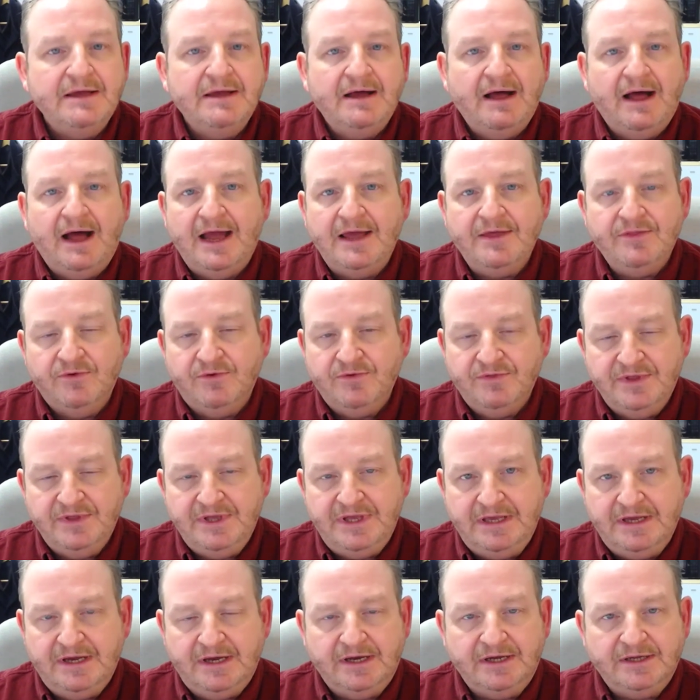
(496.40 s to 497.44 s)
either
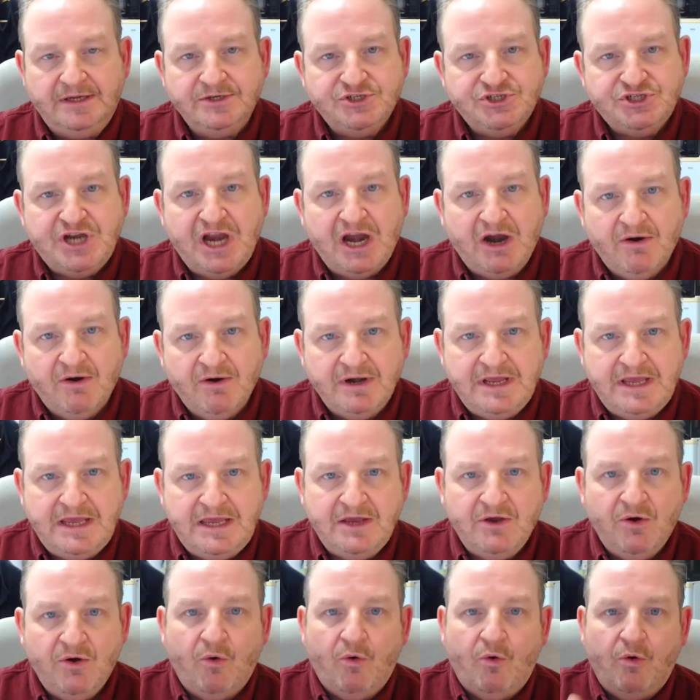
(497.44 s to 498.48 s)
the
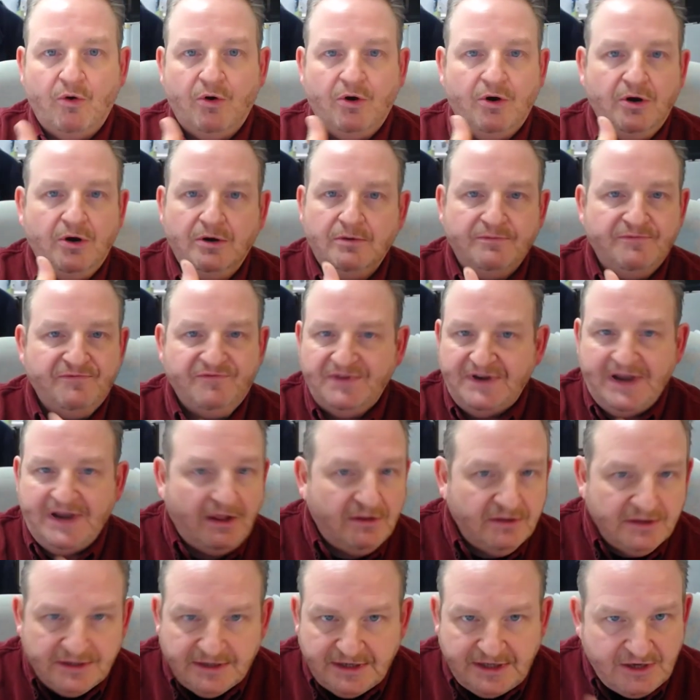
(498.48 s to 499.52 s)
charity or
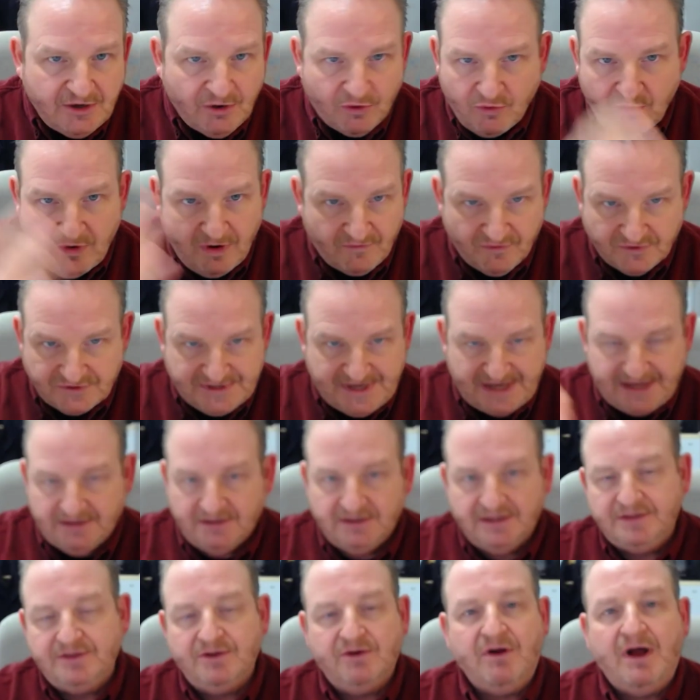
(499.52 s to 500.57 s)
Fidelity or whoever's
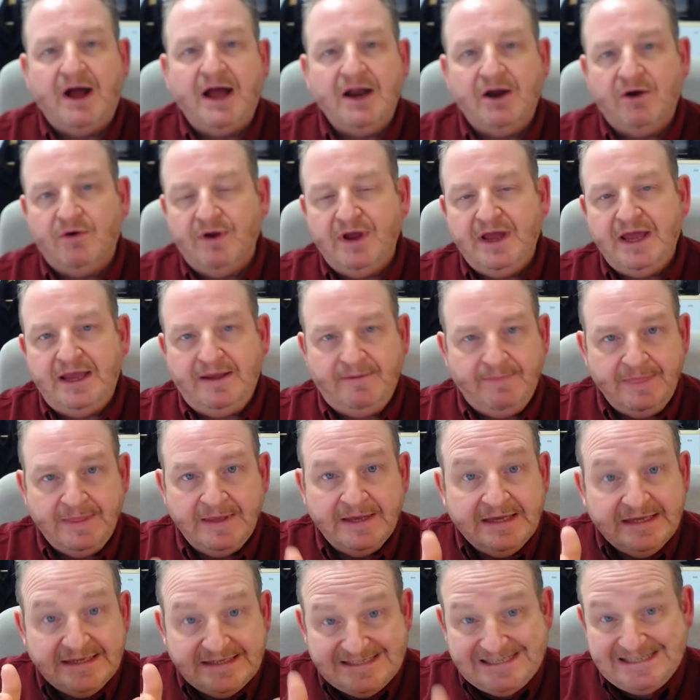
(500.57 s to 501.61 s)
handling their IRA
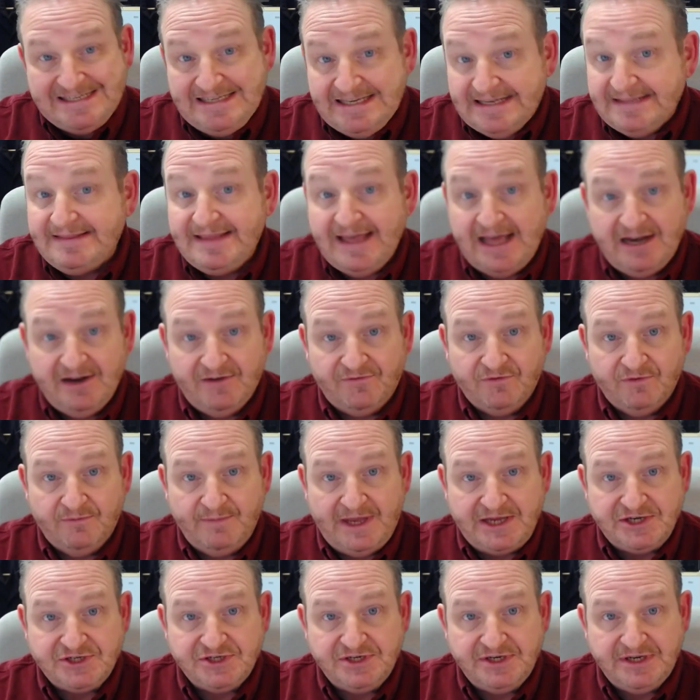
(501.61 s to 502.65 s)
to get that
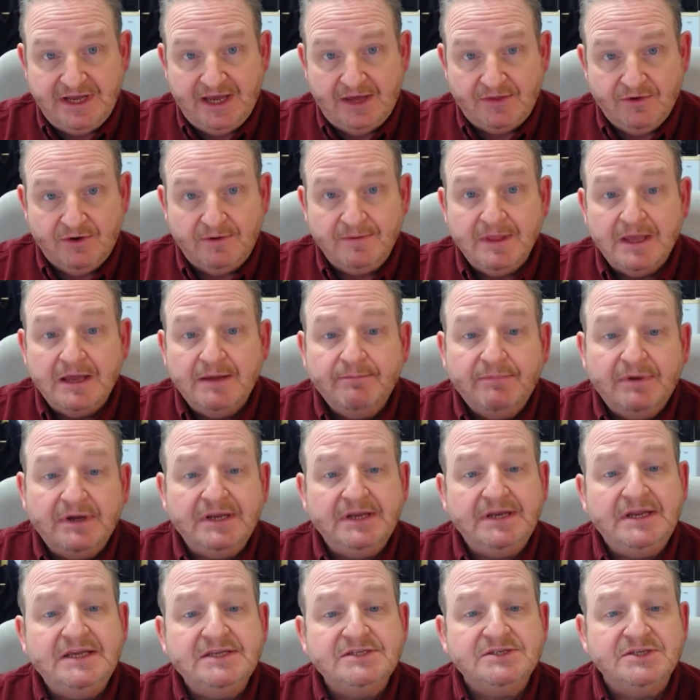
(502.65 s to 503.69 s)
information together, but
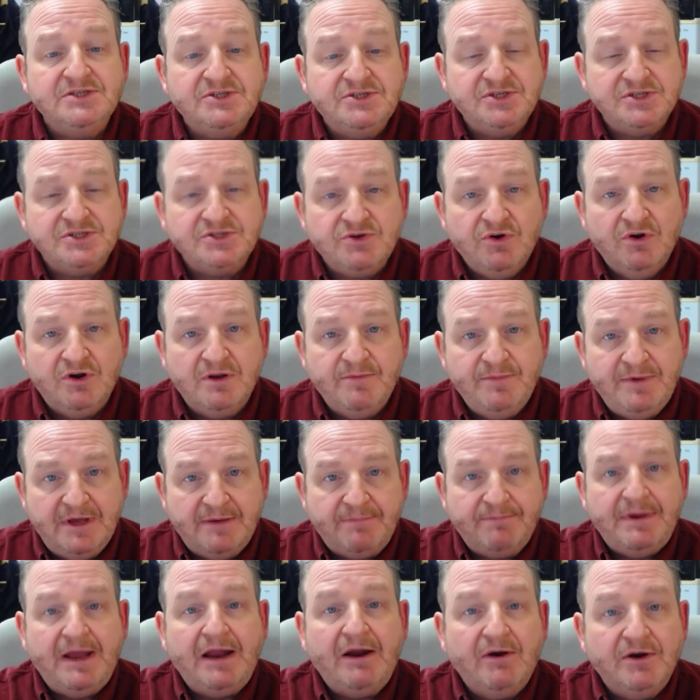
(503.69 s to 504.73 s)
it isn't just going to be
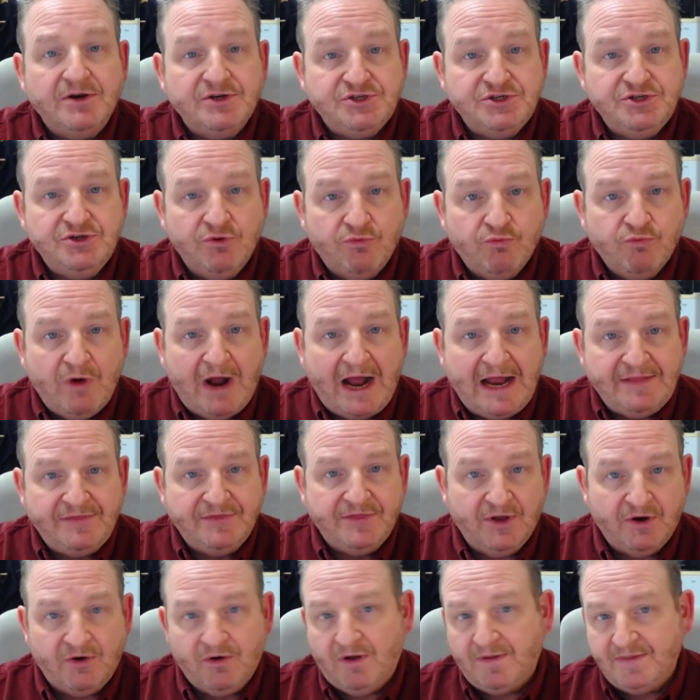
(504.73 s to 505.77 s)
apparent to you right
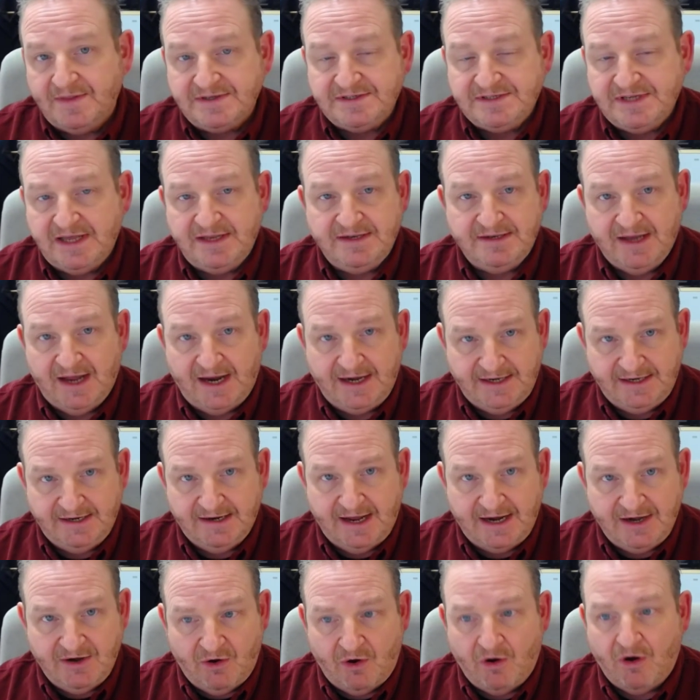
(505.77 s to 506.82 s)
there on the
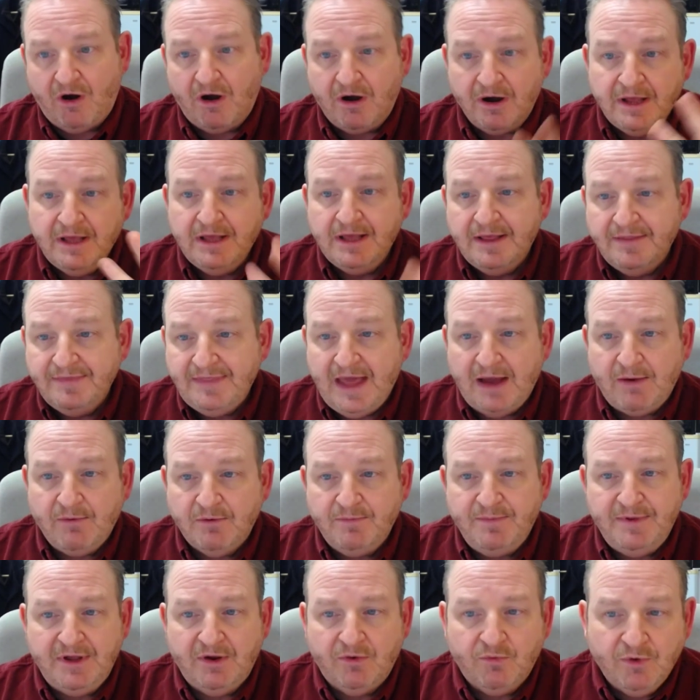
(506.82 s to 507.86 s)
1099-R. That would
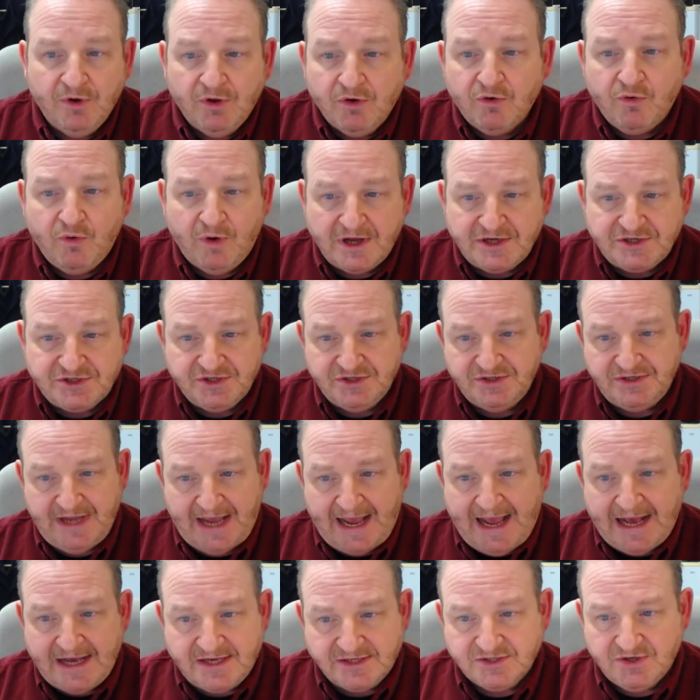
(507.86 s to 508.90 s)
be a real question to
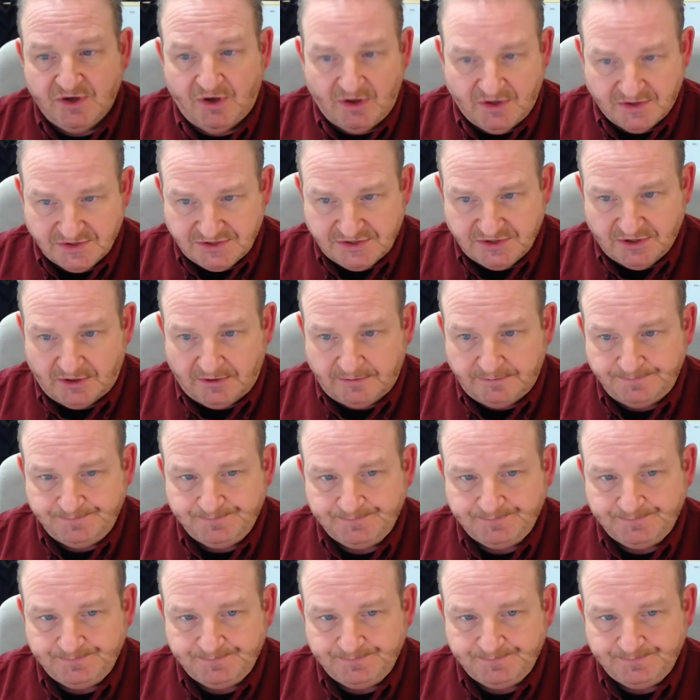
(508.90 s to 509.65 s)
ask also.